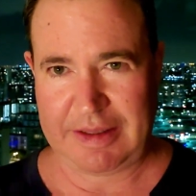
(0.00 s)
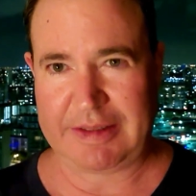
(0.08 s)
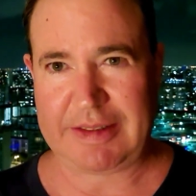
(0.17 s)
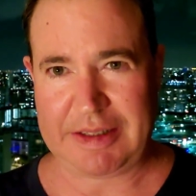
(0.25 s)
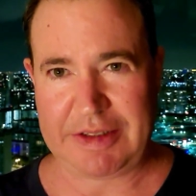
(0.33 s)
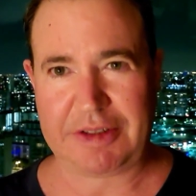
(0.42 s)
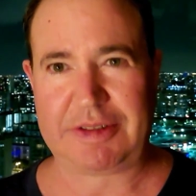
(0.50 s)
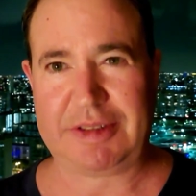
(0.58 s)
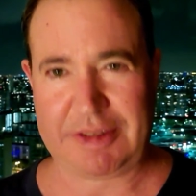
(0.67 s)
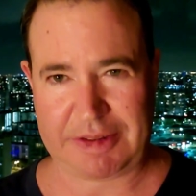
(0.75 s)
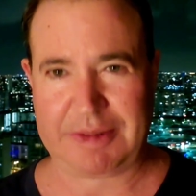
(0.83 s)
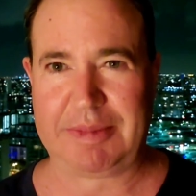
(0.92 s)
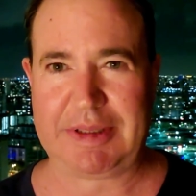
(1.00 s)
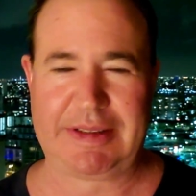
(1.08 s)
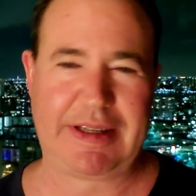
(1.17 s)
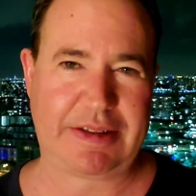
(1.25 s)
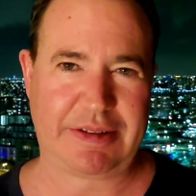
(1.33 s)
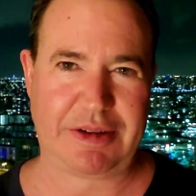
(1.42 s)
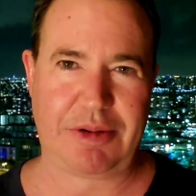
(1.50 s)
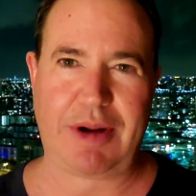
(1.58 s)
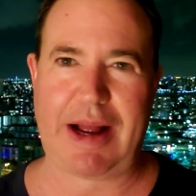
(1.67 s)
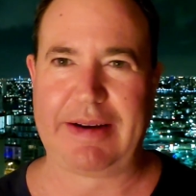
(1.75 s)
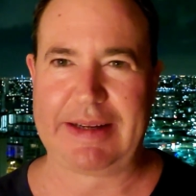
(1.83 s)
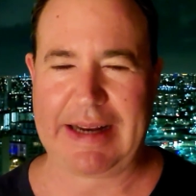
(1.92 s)
it's in your system, and it takes a little
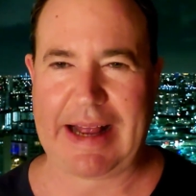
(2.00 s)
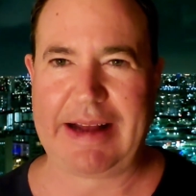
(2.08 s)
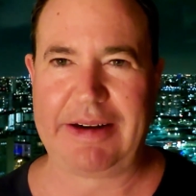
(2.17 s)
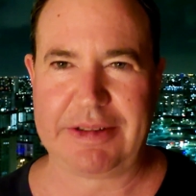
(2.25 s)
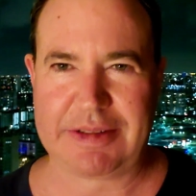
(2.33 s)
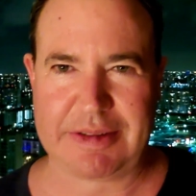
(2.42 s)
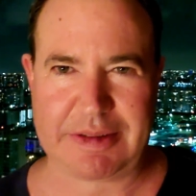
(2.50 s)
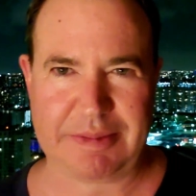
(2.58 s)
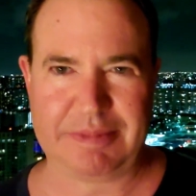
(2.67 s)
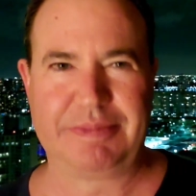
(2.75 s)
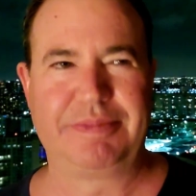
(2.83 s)
while to get out of your system.